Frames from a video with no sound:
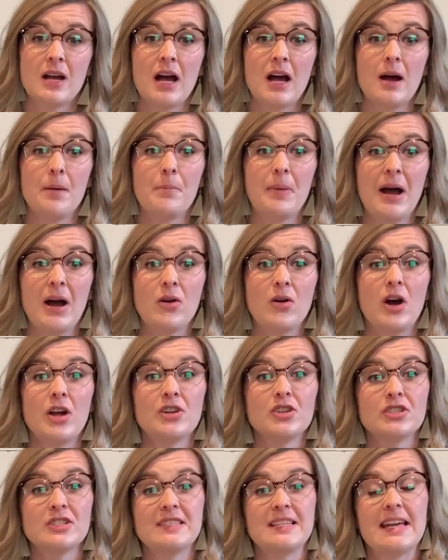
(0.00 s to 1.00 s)
about
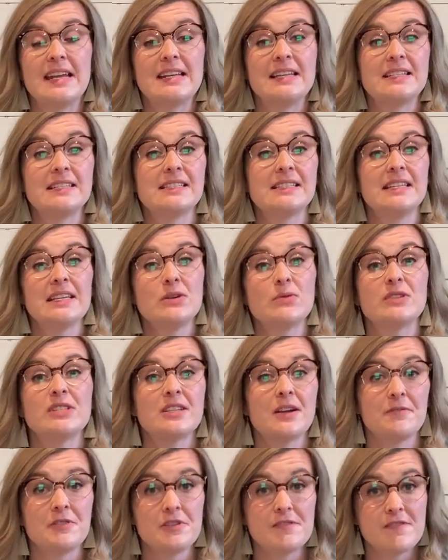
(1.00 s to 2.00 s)
understanding sequence
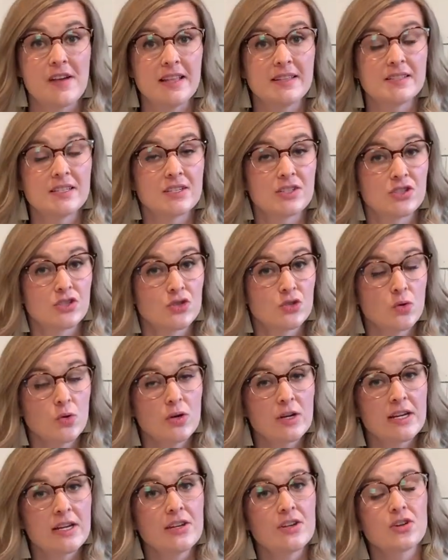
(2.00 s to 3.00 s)
of events in a
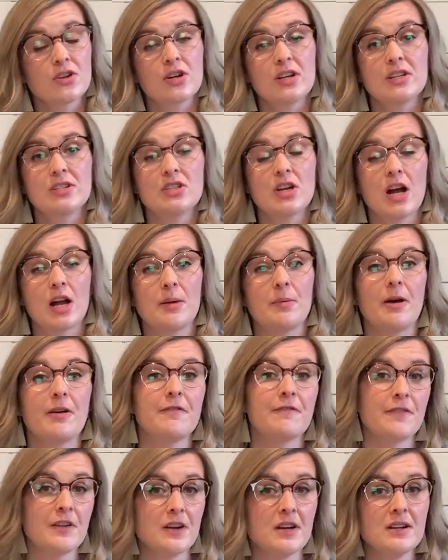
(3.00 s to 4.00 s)
story, you're going to talk about
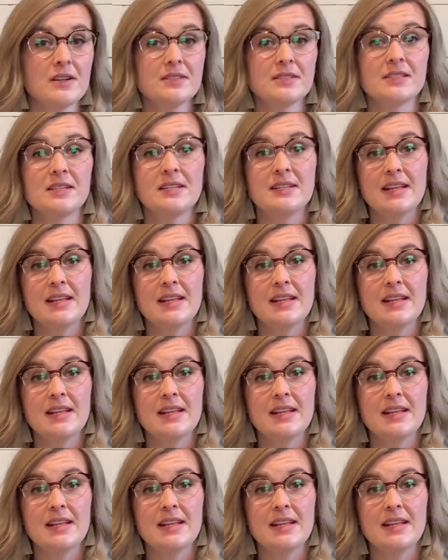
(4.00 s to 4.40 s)
first,